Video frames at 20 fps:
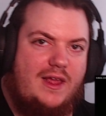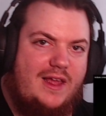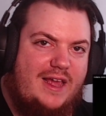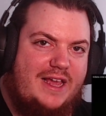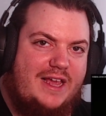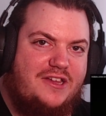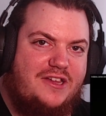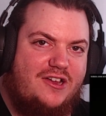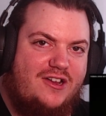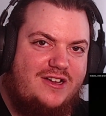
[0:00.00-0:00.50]

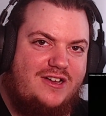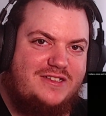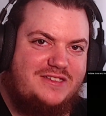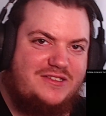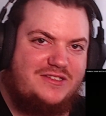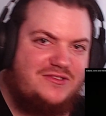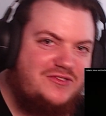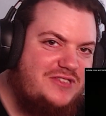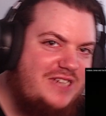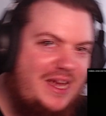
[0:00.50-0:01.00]
Hey guys,
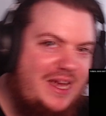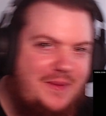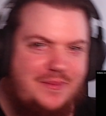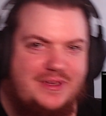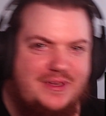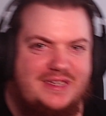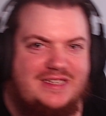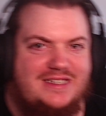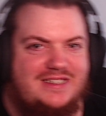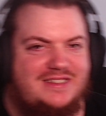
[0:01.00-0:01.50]
El Shapy
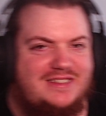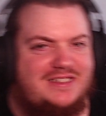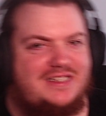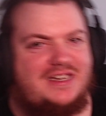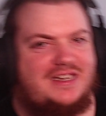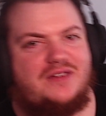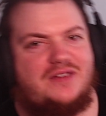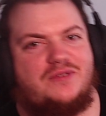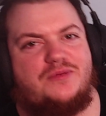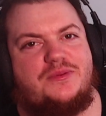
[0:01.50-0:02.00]
here.
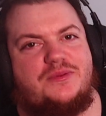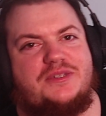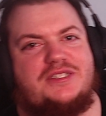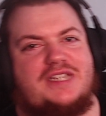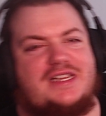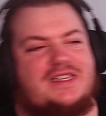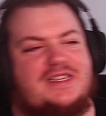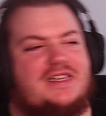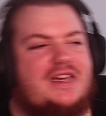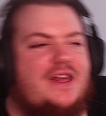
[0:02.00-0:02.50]
Today we'll be
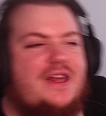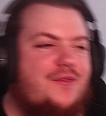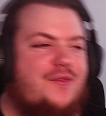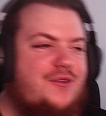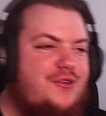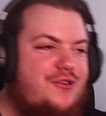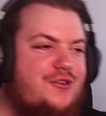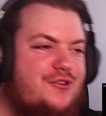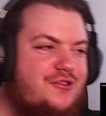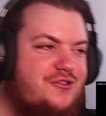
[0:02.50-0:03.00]
checking out the
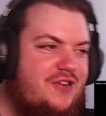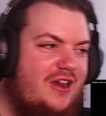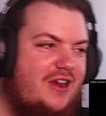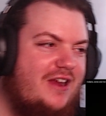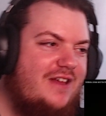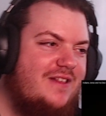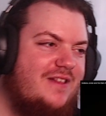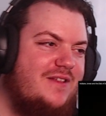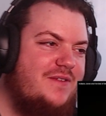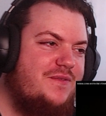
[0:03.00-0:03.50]
new
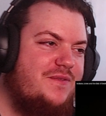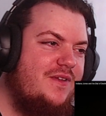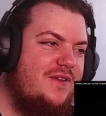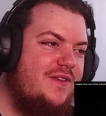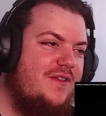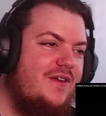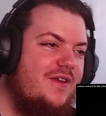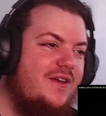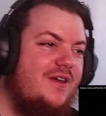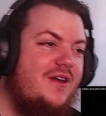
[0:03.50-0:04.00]
trailer for
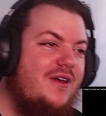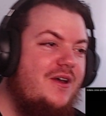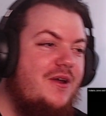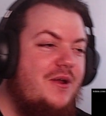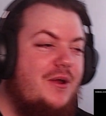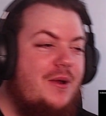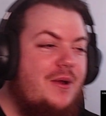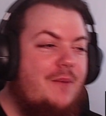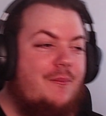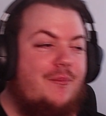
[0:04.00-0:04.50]
the
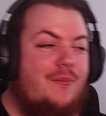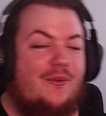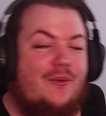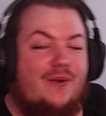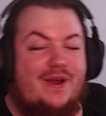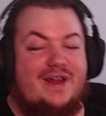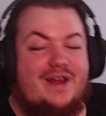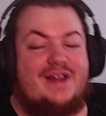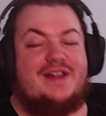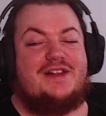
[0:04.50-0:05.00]

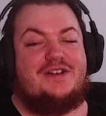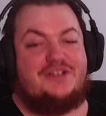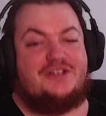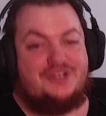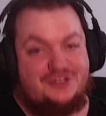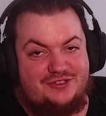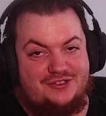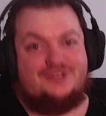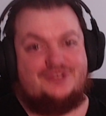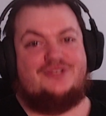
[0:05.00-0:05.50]
brand
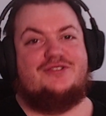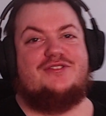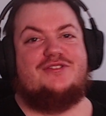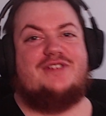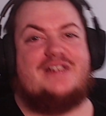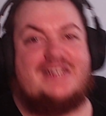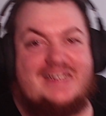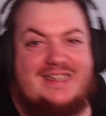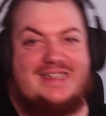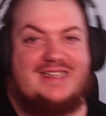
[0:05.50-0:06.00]
new
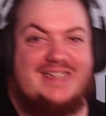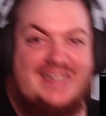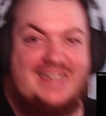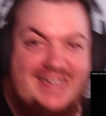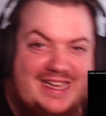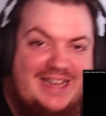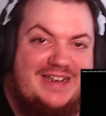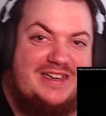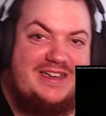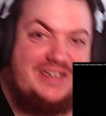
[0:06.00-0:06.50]

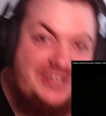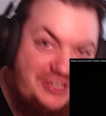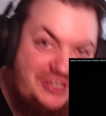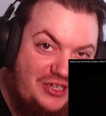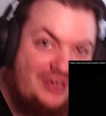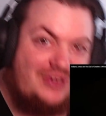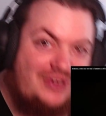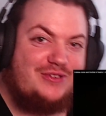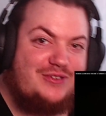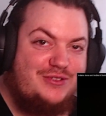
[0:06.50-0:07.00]
Indiana
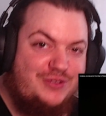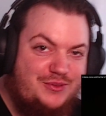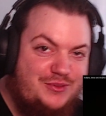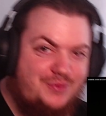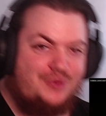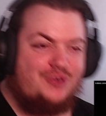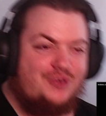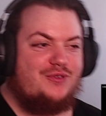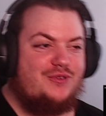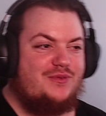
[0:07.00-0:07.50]
Jones
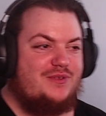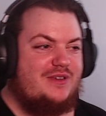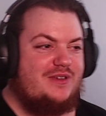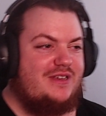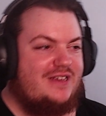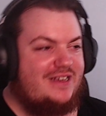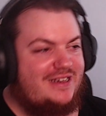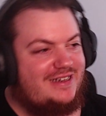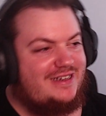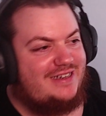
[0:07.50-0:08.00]

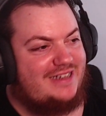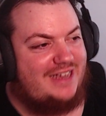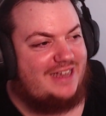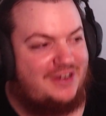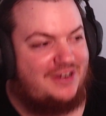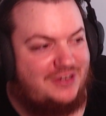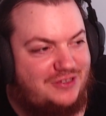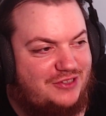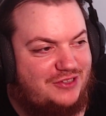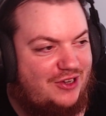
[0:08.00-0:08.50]
movie,
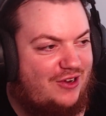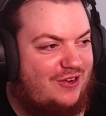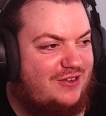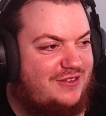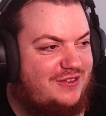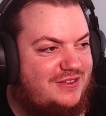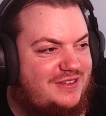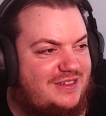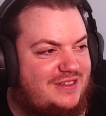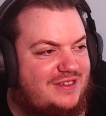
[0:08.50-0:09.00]
Indiana
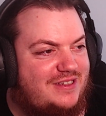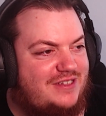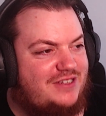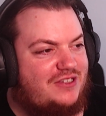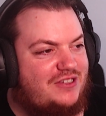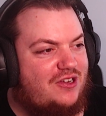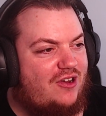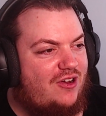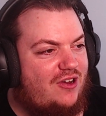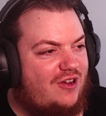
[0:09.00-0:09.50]
Jones and the
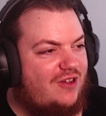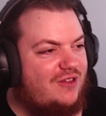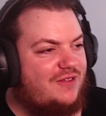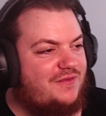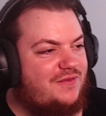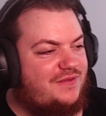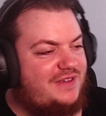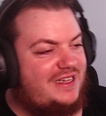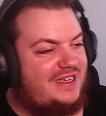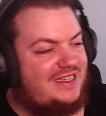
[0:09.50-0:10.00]
Dial
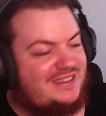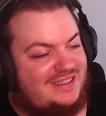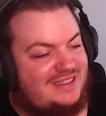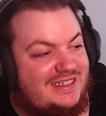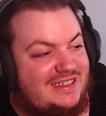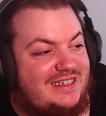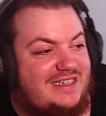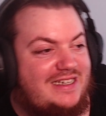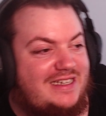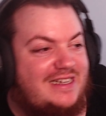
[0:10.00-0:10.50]
of
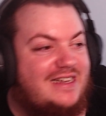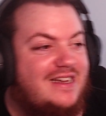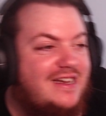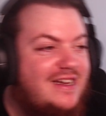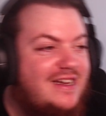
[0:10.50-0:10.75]
Destiny.